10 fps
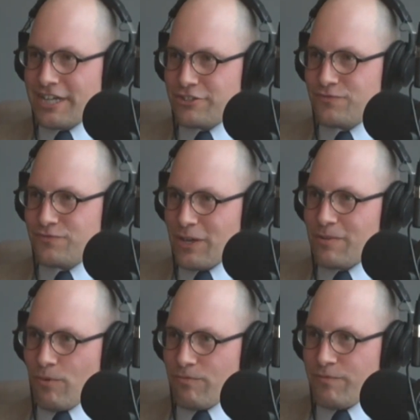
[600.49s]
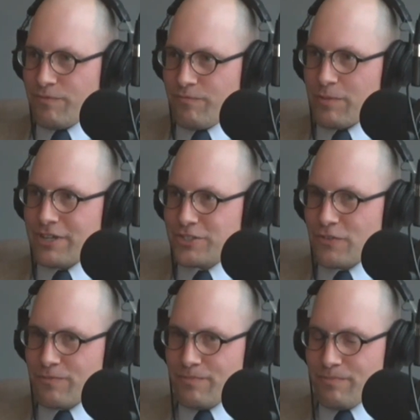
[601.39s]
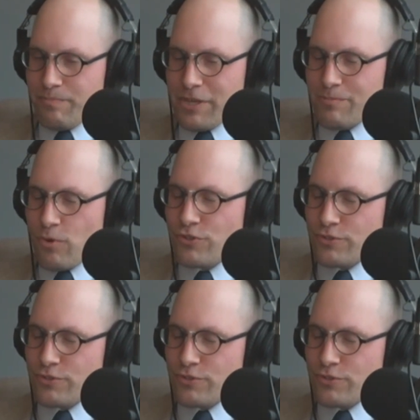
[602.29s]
I just felt myself being most